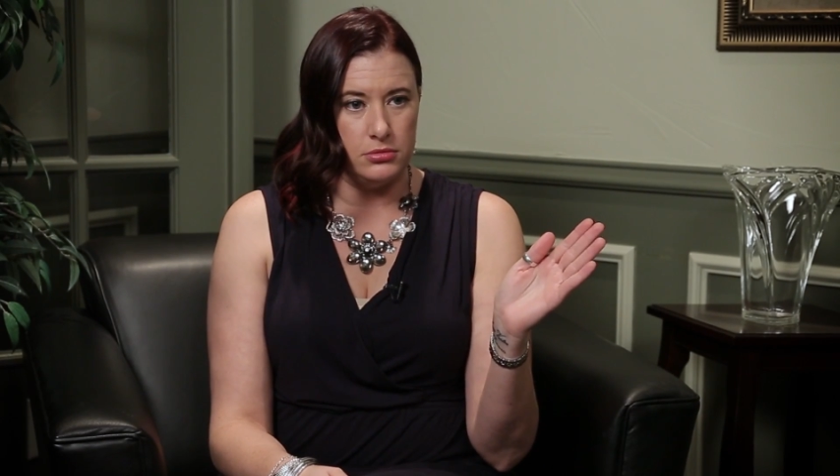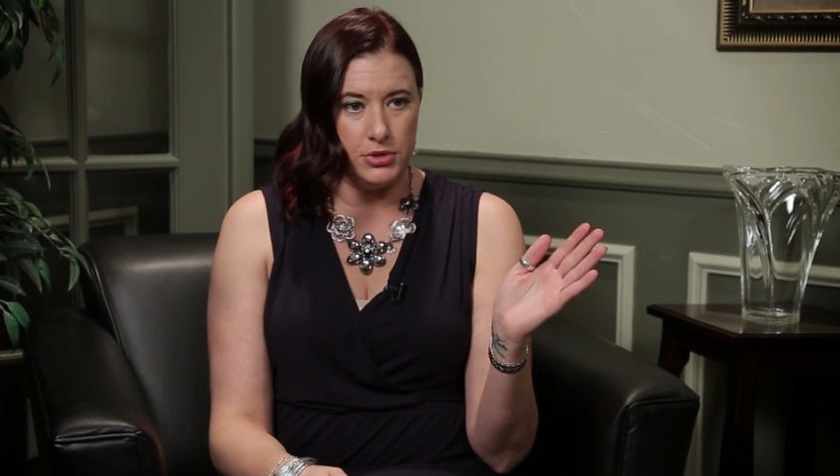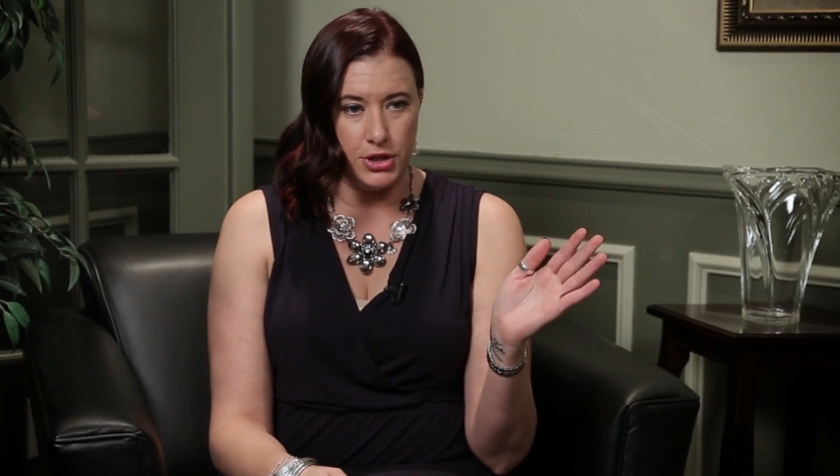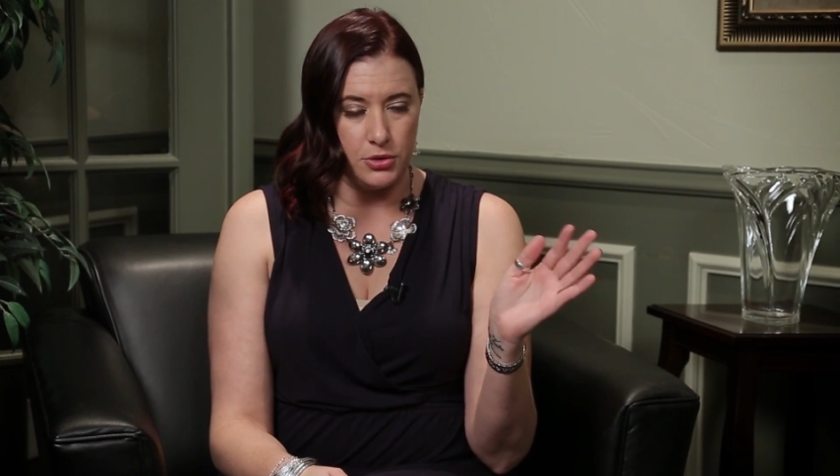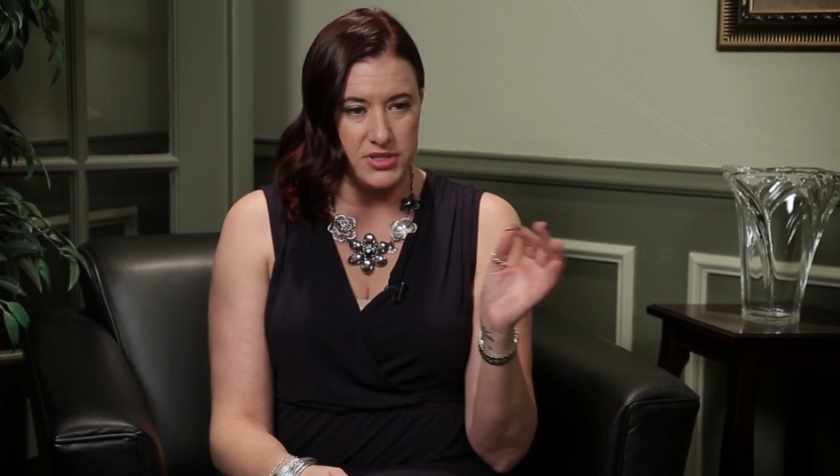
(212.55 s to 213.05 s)

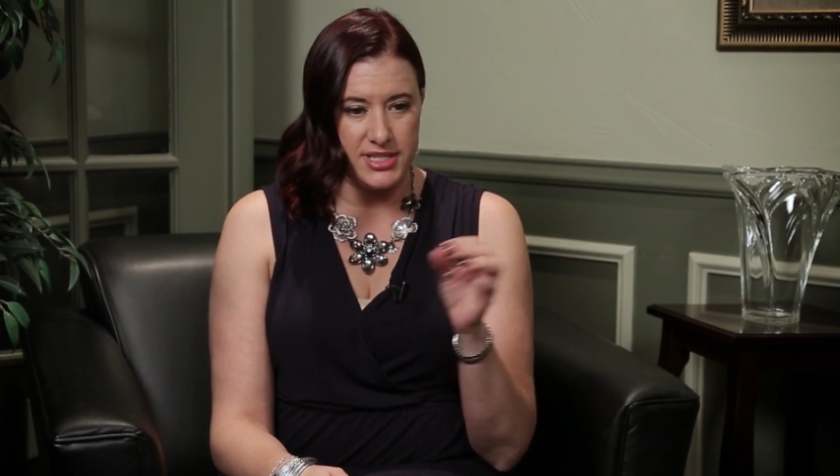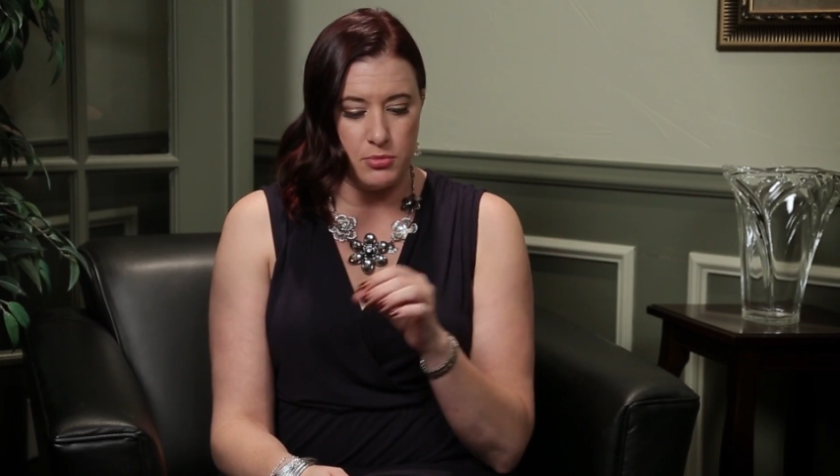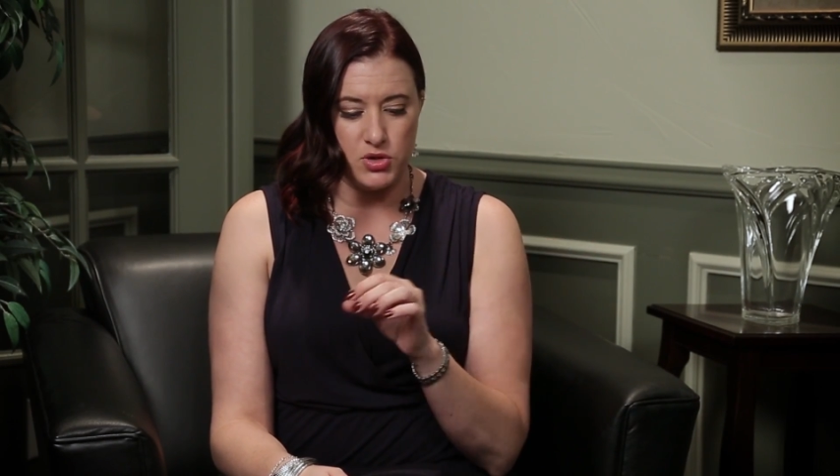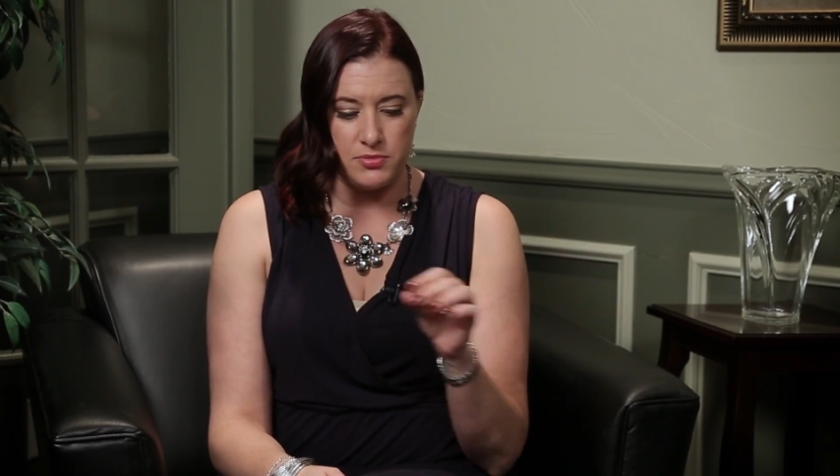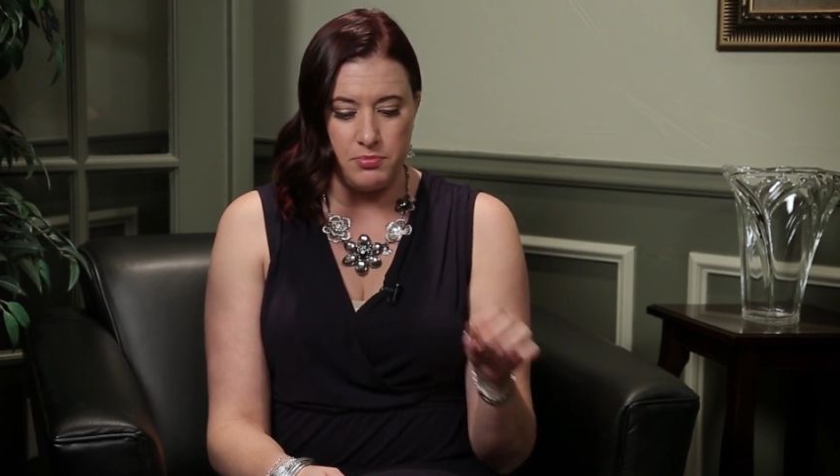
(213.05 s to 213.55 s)
you know,
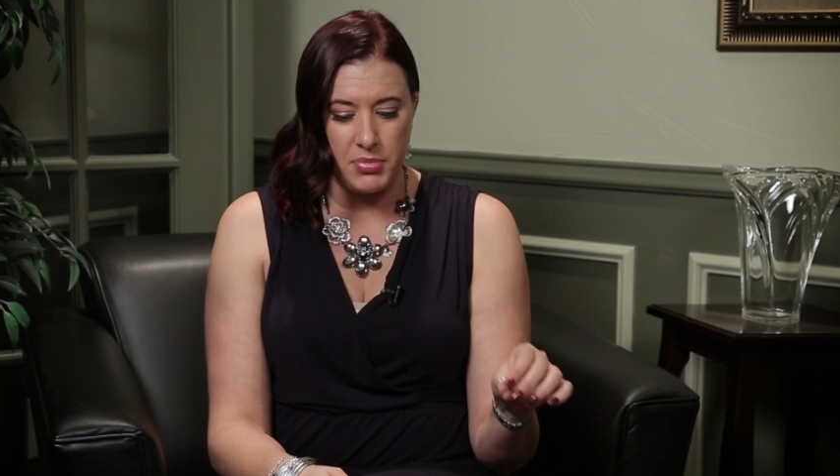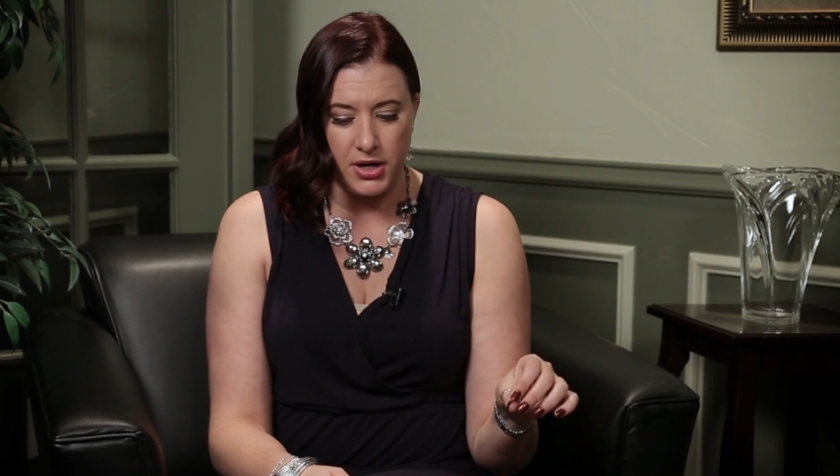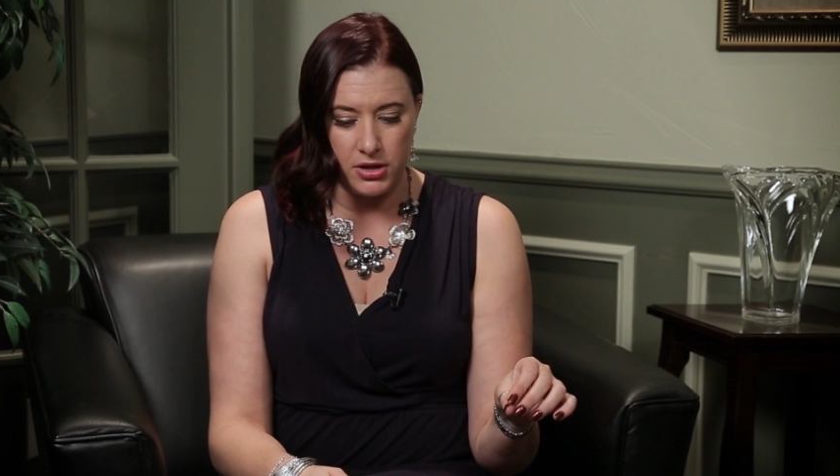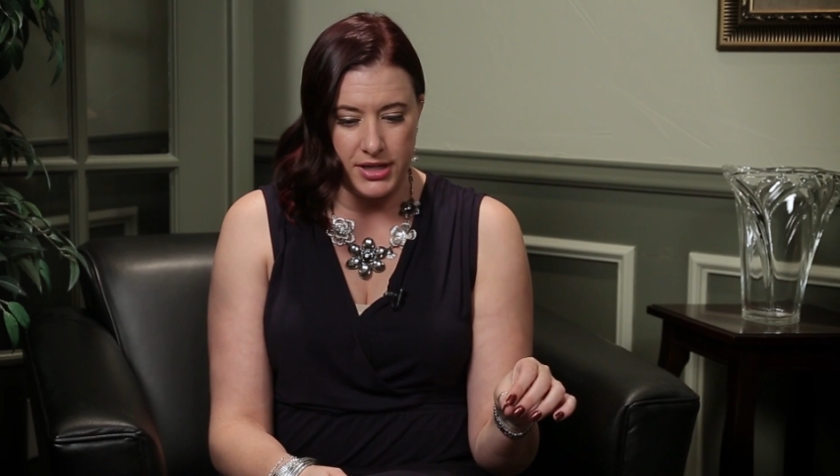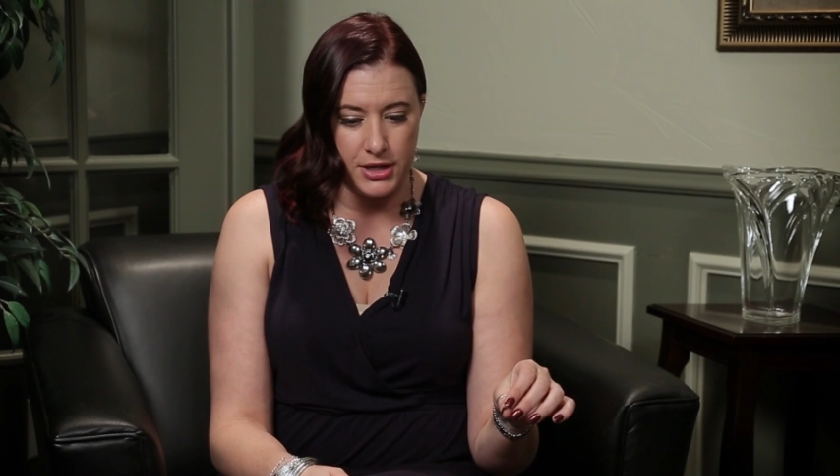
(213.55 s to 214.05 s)
stem was
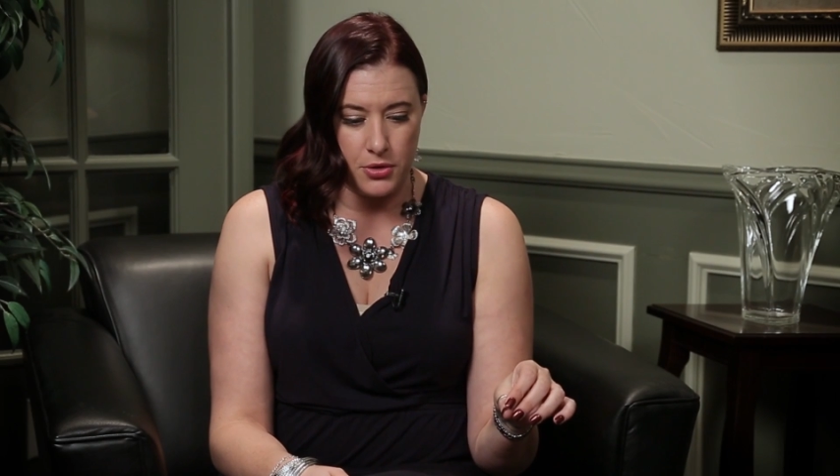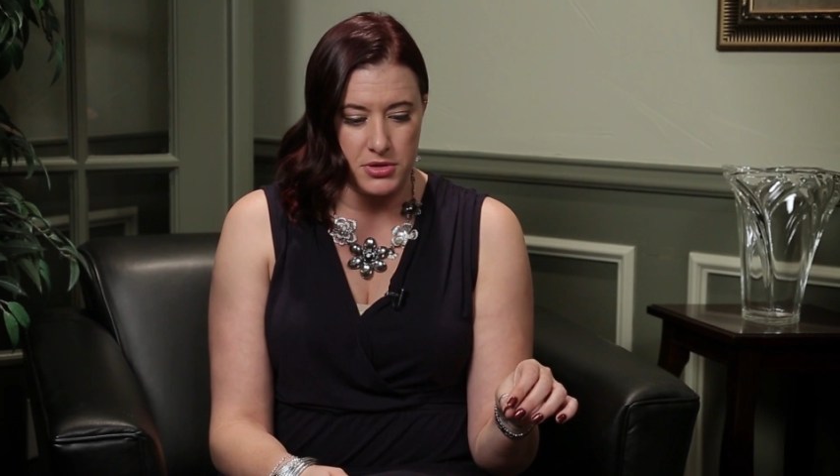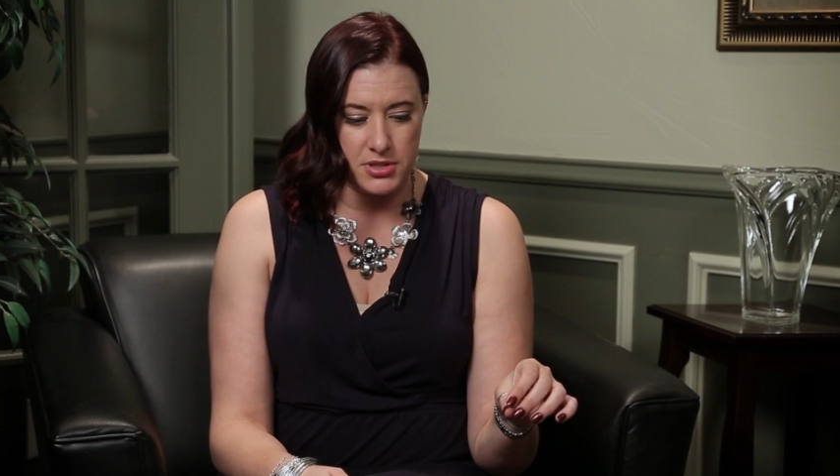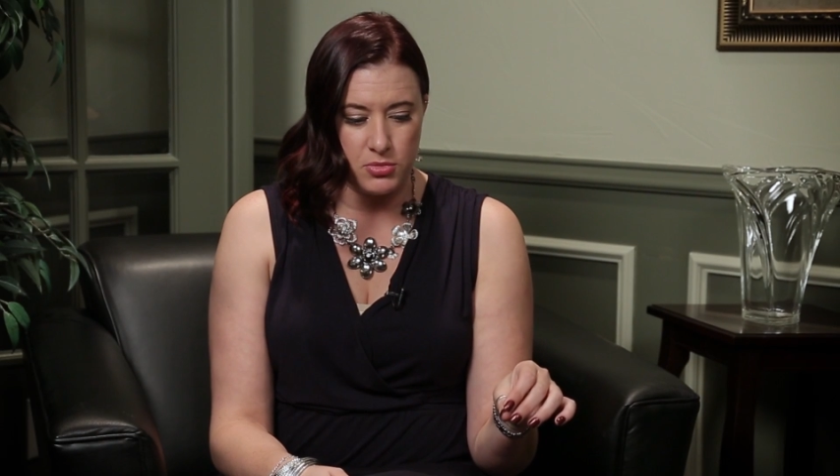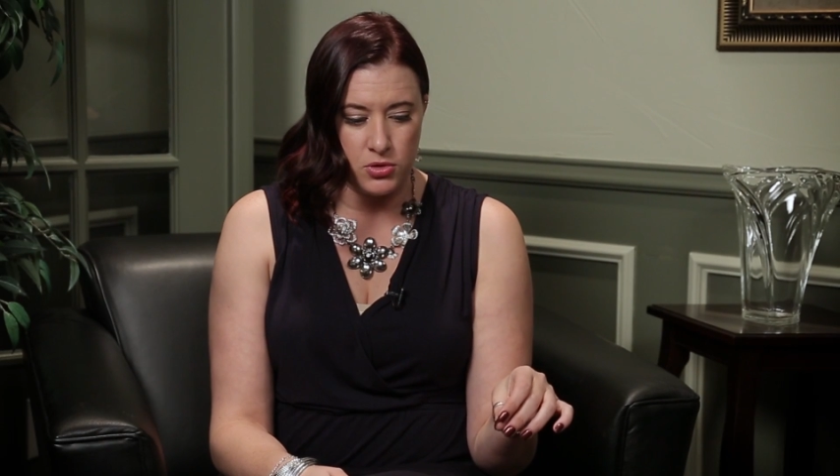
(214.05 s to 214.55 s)
barely
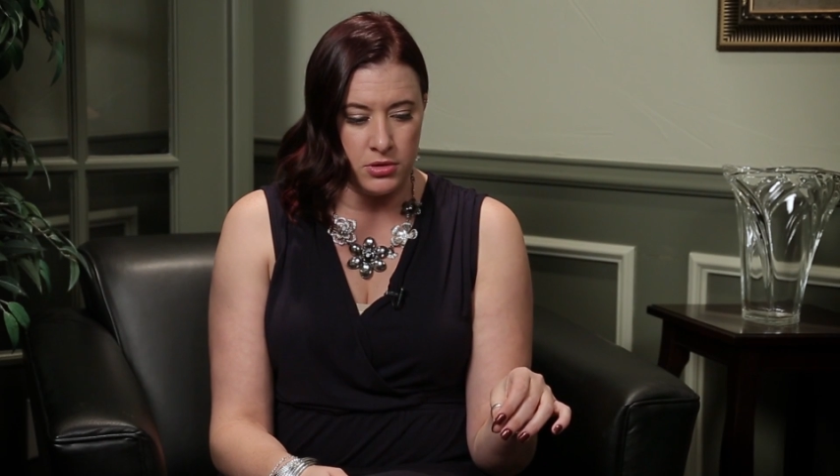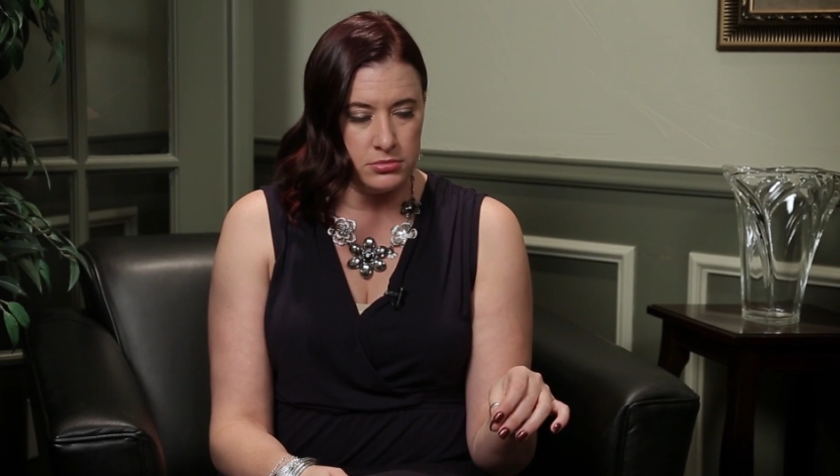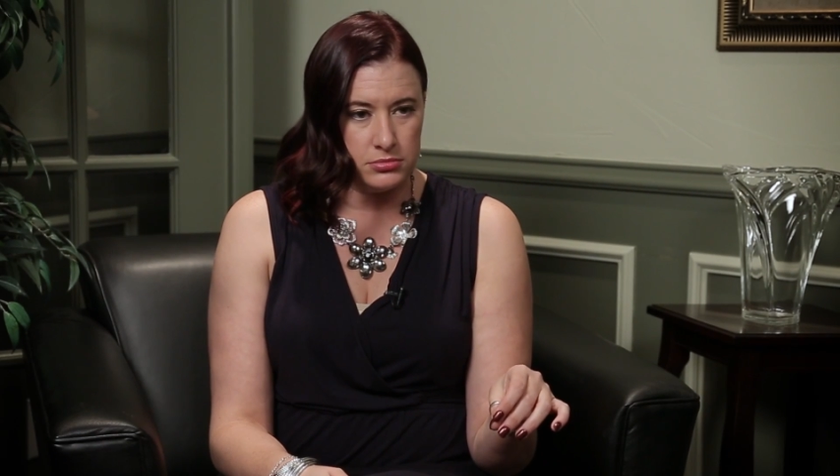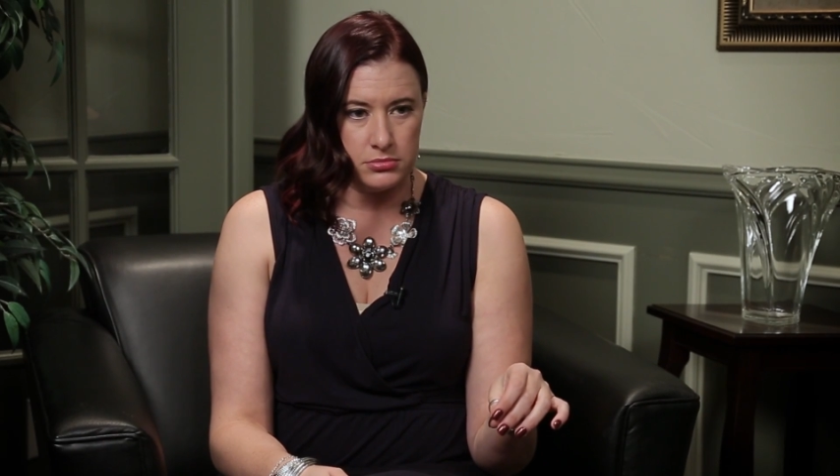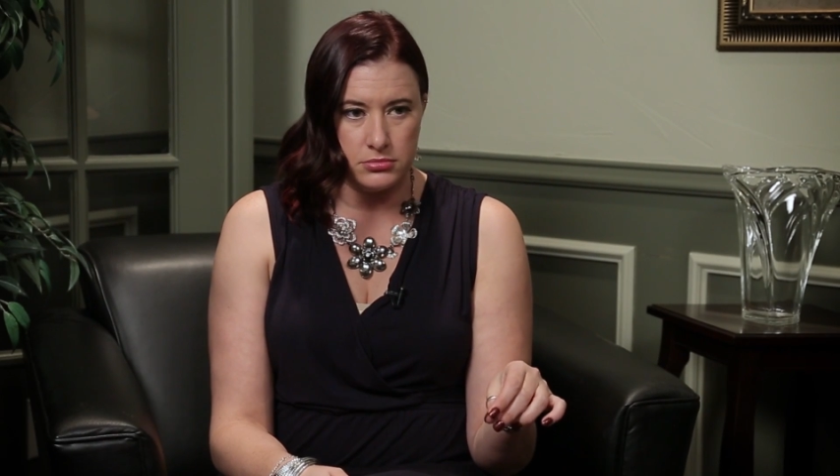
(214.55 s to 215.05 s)

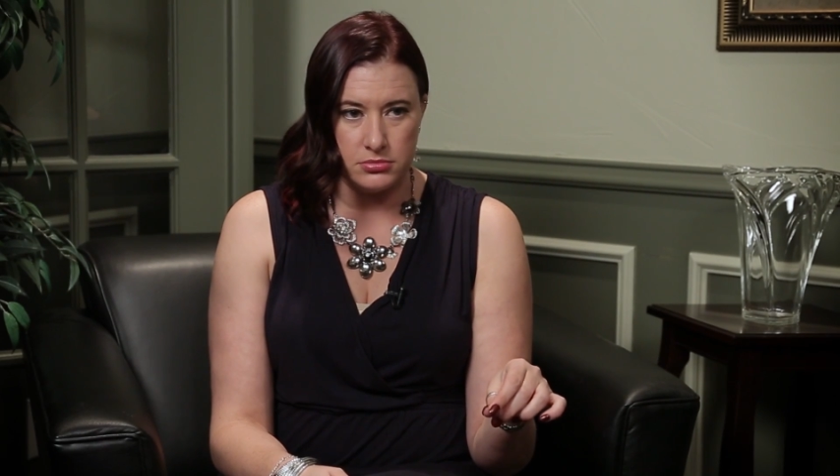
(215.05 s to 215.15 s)
noticeable,